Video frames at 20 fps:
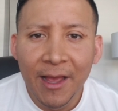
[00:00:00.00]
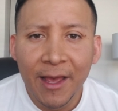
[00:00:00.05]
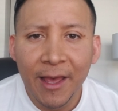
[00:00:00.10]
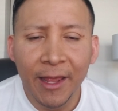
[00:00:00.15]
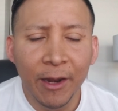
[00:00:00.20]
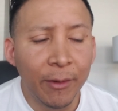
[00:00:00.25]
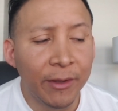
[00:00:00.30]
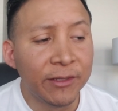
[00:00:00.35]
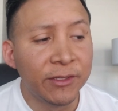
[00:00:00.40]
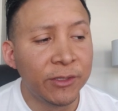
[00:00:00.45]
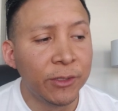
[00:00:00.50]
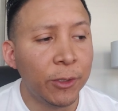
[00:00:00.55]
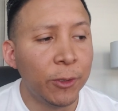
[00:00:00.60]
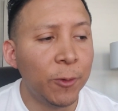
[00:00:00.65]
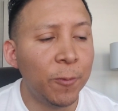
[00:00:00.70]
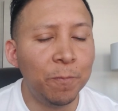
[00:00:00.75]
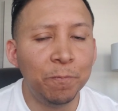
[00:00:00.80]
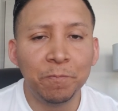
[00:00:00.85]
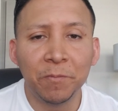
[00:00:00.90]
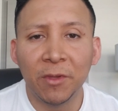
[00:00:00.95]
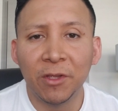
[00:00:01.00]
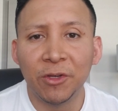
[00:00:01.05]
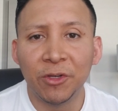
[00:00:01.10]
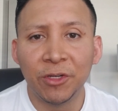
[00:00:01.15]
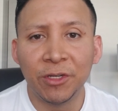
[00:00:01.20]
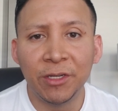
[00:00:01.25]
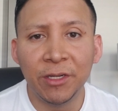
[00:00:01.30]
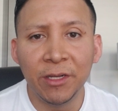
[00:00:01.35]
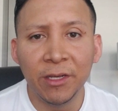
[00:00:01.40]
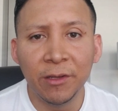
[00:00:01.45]
Anyway, so
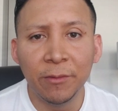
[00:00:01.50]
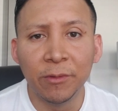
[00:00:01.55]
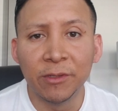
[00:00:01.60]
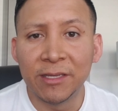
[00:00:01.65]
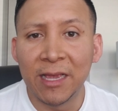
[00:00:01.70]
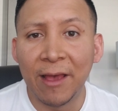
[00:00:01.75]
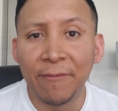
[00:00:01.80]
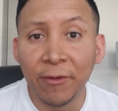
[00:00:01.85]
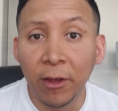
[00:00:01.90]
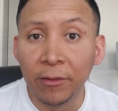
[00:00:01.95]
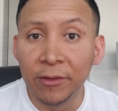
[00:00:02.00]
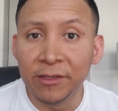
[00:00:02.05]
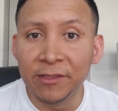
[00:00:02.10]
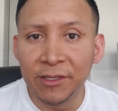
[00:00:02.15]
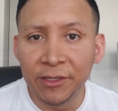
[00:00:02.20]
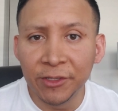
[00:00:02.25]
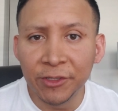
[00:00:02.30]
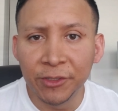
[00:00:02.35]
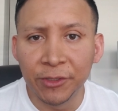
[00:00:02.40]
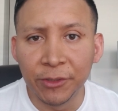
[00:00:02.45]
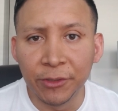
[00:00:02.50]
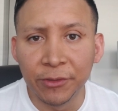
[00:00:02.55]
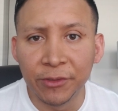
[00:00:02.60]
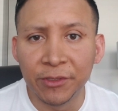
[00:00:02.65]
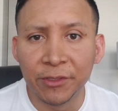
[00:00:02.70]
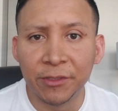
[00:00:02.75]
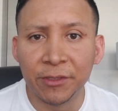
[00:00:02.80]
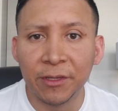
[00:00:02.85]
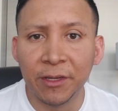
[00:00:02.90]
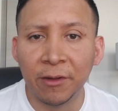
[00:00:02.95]
she was having all these
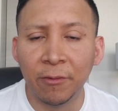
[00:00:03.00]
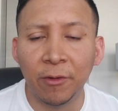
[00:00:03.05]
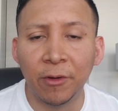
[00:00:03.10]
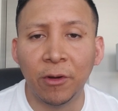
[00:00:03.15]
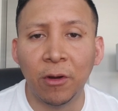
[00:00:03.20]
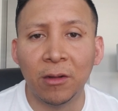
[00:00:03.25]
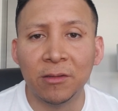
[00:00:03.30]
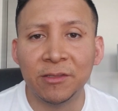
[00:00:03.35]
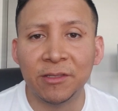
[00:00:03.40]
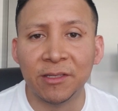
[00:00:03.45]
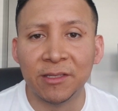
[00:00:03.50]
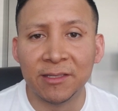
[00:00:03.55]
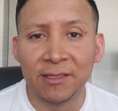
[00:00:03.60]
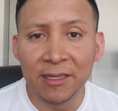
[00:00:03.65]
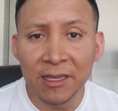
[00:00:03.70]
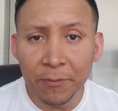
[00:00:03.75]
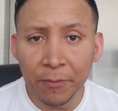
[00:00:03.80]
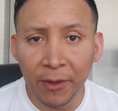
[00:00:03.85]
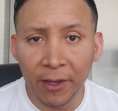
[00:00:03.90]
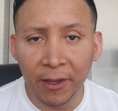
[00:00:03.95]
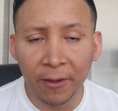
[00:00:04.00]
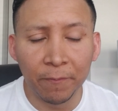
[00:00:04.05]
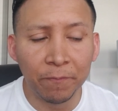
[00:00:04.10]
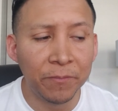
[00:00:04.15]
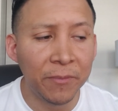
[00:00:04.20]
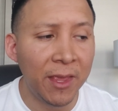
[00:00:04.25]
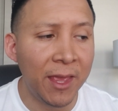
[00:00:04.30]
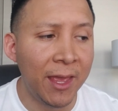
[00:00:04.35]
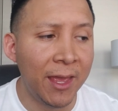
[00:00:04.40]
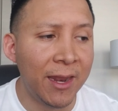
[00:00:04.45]
issues in regards to
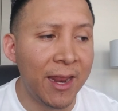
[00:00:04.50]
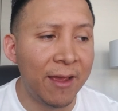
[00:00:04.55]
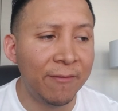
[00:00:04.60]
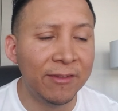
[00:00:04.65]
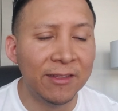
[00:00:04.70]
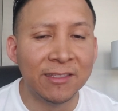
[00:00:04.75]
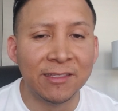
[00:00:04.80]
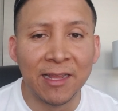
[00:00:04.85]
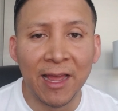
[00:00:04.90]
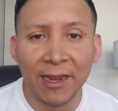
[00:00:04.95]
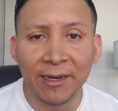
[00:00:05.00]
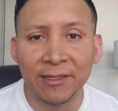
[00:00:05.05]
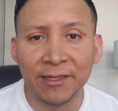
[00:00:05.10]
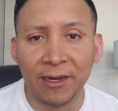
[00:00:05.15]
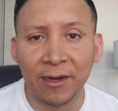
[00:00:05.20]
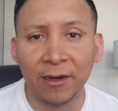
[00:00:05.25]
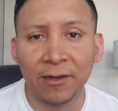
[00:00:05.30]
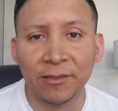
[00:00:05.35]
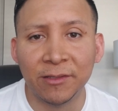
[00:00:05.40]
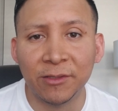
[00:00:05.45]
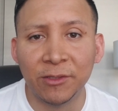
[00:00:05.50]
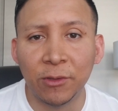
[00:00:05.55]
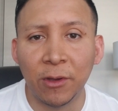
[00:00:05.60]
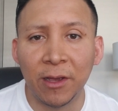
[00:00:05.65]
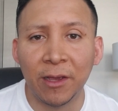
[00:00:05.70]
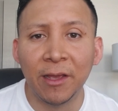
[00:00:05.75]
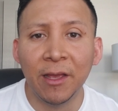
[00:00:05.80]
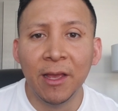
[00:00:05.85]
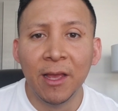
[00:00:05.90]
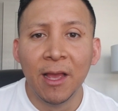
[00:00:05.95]
sleeping and having these night terrors. And so
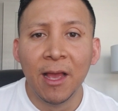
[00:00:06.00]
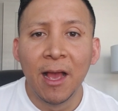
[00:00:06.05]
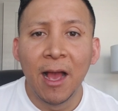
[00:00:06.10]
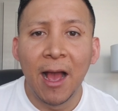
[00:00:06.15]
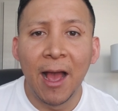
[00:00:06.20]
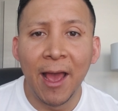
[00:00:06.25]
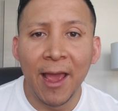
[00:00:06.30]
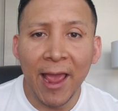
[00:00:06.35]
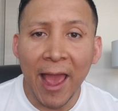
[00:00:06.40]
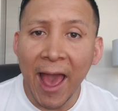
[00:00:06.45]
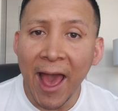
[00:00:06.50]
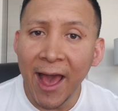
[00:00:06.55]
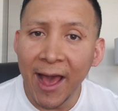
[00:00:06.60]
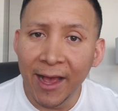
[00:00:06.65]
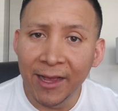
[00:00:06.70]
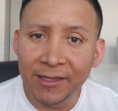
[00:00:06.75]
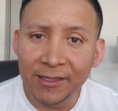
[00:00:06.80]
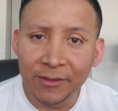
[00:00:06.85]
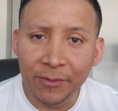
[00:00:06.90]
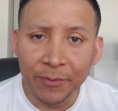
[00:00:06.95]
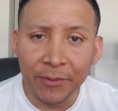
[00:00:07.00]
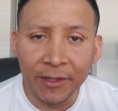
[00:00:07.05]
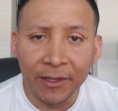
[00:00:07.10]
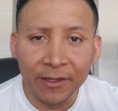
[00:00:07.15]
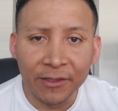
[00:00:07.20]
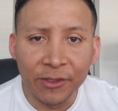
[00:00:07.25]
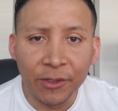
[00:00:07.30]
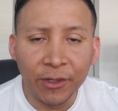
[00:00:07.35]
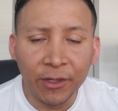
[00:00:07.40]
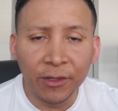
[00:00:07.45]
I, I asked,
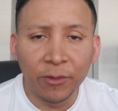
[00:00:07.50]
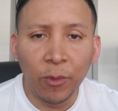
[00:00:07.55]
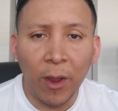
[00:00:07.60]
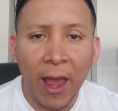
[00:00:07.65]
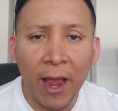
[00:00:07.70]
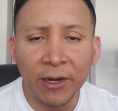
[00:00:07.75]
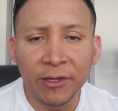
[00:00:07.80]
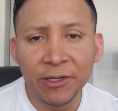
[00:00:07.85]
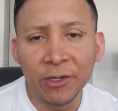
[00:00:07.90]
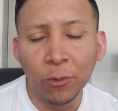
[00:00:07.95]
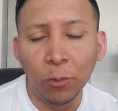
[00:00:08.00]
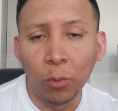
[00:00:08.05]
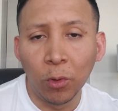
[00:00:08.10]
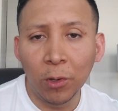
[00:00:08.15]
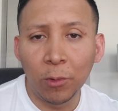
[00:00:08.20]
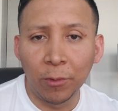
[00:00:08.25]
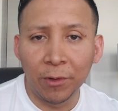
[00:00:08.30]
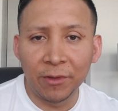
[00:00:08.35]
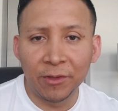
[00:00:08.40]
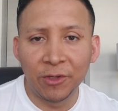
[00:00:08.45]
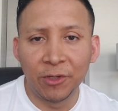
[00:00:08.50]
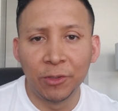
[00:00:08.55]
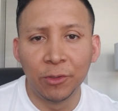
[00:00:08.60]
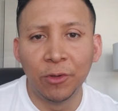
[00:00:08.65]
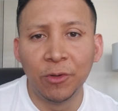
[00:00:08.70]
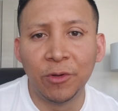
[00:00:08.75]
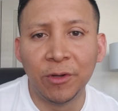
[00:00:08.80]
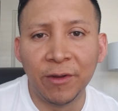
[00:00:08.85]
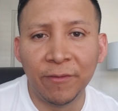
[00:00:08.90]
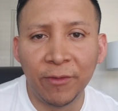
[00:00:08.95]
because you can actually work with
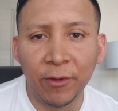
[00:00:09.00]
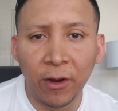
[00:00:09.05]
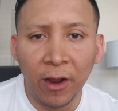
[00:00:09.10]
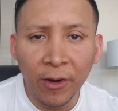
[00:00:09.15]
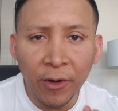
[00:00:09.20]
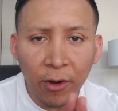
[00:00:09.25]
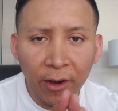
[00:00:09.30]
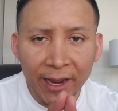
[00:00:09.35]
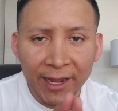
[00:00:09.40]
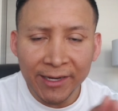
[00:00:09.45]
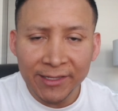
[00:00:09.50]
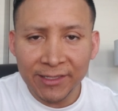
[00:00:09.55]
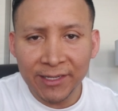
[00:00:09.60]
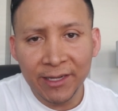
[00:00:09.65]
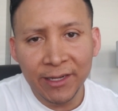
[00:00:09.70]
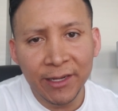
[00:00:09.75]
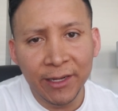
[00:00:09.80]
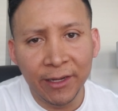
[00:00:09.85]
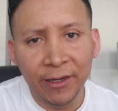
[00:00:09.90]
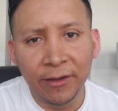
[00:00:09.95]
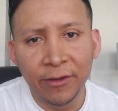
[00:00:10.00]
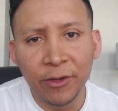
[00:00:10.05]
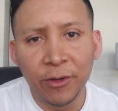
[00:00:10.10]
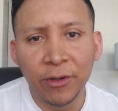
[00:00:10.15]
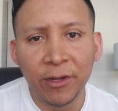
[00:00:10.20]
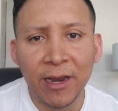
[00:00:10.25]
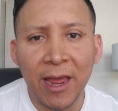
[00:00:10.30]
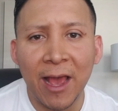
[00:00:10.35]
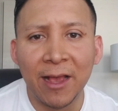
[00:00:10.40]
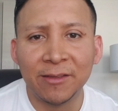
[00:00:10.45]
children. If they're under eighteen, you
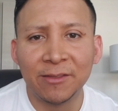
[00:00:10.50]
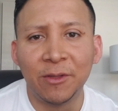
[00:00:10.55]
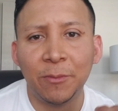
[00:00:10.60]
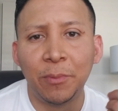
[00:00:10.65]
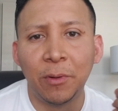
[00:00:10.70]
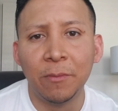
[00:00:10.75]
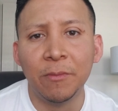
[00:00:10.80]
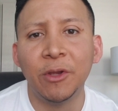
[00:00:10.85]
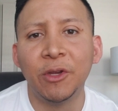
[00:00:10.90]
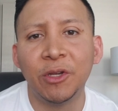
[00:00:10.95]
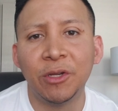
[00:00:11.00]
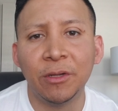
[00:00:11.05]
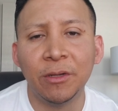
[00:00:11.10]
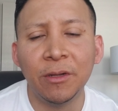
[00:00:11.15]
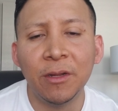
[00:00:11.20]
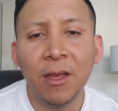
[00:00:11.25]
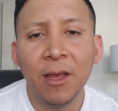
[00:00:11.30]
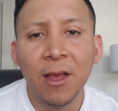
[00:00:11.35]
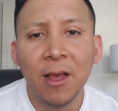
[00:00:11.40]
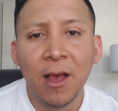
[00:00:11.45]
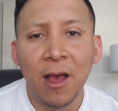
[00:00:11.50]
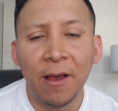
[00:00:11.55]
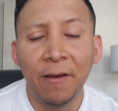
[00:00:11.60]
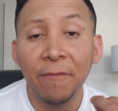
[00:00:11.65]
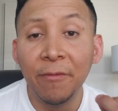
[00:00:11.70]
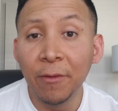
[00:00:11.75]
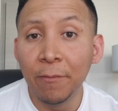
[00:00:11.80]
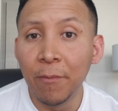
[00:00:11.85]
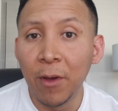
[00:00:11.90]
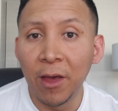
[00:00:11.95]
can ask the permission
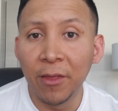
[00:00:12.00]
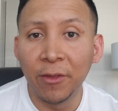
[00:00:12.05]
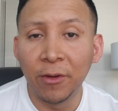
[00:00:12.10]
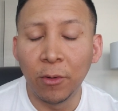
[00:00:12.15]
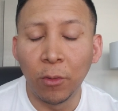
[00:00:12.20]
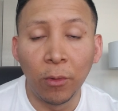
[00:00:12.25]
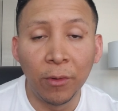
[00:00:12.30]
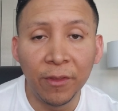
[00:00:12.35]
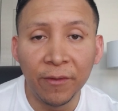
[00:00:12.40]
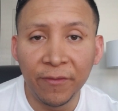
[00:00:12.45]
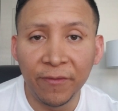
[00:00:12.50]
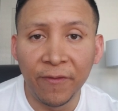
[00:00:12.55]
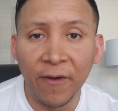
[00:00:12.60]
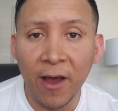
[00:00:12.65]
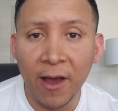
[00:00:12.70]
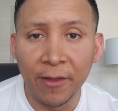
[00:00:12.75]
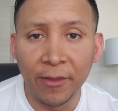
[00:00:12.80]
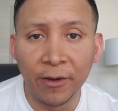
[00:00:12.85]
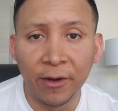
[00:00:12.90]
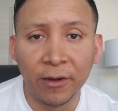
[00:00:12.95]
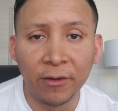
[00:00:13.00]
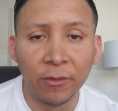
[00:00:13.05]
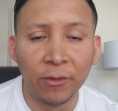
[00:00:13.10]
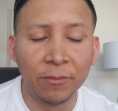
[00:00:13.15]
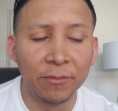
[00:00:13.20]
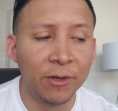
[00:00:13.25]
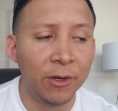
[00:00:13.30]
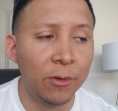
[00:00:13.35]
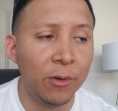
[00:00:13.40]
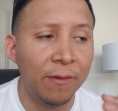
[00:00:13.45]
of the mother or the father,
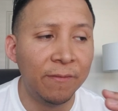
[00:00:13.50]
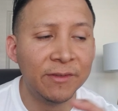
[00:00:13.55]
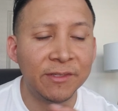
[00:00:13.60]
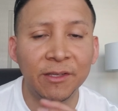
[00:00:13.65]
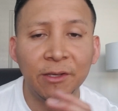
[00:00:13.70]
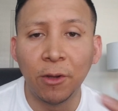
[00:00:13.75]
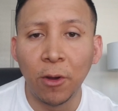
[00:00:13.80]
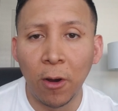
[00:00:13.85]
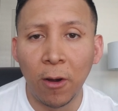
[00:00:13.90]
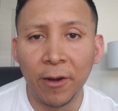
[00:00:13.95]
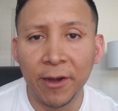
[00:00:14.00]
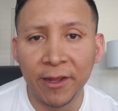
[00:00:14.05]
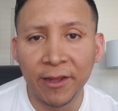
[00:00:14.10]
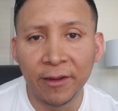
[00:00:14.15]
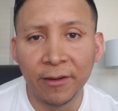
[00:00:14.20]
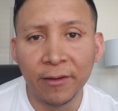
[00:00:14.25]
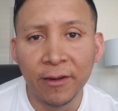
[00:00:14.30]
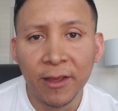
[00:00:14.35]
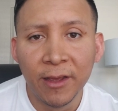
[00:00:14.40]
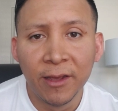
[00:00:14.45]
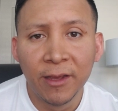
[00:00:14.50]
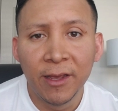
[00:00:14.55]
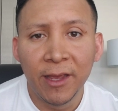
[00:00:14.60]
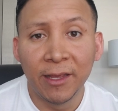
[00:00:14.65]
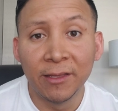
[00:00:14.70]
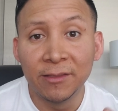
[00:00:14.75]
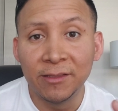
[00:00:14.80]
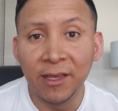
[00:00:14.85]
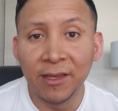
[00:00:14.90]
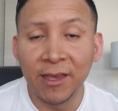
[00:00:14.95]
or you know, whoever's the guardian,
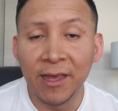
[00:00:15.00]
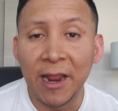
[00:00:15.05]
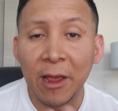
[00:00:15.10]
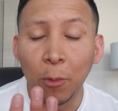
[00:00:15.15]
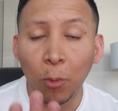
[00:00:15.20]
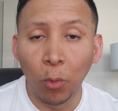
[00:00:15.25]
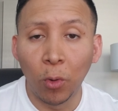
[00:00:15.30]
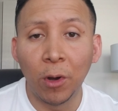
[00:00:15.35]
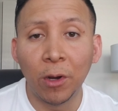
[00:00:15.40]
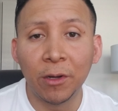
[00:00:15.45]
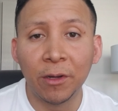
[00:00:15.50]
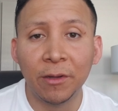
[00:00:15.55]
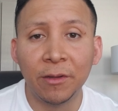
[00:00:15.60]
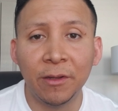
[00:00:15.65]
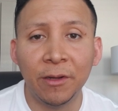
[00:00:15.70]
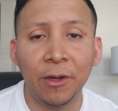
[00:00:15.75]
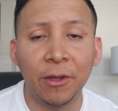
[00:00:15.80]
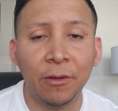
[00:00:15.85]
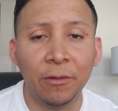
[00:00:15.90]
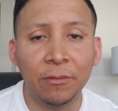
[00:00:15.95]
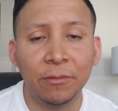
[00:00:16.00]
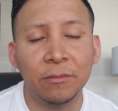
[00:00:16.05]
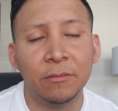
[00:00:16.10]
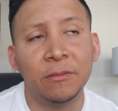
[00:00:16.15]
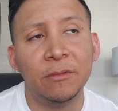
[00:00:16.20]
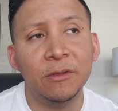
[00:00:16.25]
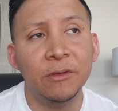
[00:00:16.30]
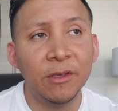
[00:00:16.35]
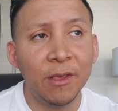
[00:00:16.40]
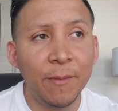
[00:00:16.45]
and say, can I work, you know,
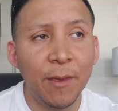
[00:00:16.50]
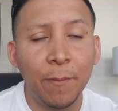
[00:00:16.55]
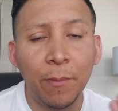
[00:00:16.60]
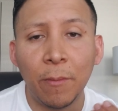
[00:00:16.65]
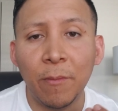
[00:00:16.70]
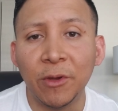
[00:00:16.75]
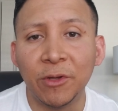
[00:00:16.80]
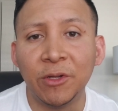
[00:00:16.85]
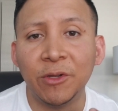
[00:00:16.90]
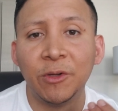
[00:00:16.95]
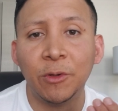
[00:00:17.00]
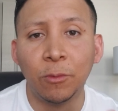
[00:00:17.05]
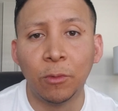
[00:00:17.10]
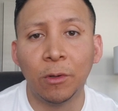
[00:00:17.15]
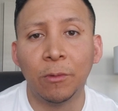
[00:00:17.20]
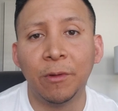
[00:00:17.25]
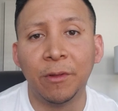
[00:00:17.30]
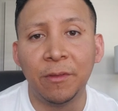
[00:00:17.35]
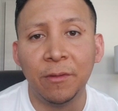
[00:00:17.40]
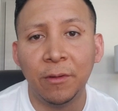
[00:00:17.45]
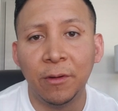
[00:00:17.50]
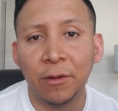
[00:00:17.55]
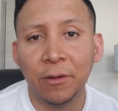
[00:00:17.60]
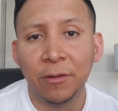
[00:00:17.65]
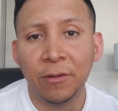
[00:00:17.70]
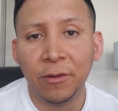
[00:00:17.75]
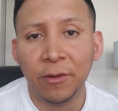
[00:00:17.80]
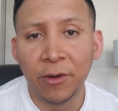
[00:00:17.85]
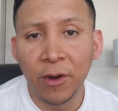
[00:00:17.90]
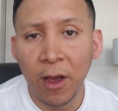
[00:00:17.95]
you give me permission to work with
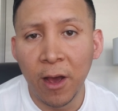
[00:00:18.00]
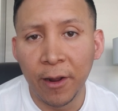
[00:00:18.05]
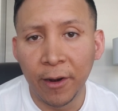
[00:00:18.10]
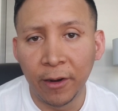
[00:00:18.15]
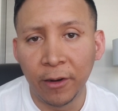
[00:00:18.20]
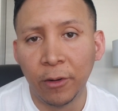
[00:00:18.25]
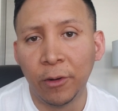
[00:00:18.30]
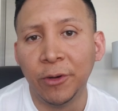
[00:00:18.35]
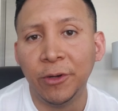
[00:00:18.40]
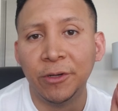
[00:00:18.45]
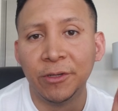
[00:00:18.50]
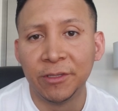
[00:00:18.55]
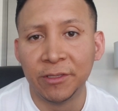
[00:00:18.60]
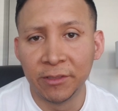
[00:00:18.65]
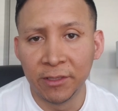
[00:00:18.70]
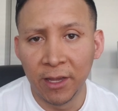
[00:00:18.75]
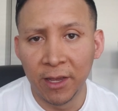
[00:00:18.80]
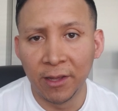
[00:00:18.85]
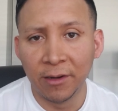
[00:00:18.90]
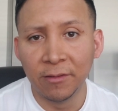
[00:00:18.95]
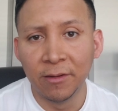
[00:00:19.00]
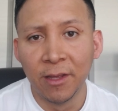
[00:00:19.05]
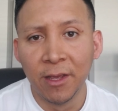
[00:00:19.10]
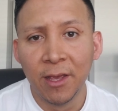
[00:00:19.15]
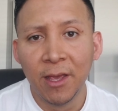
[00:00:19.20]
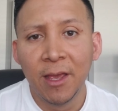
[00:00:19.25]
your daughter or your son.